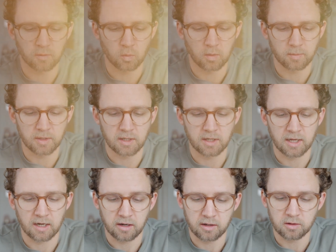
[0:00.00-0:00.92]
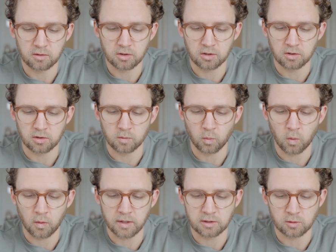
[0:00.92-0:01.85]
a woman and a little girl
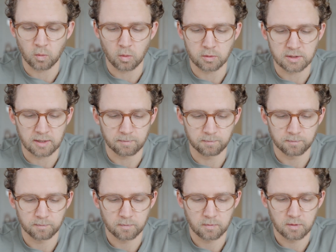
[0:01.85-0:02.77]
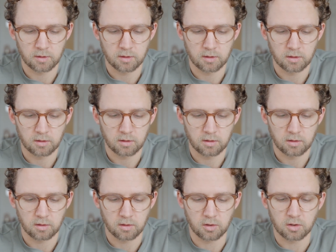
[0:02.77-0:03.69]
walking towards him.
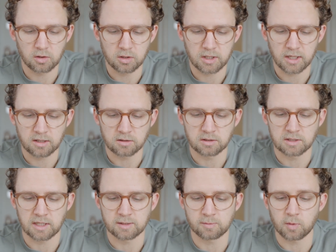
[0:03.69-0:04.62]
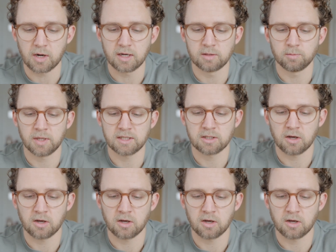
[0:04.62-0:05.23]
The girl giggles as Brian picks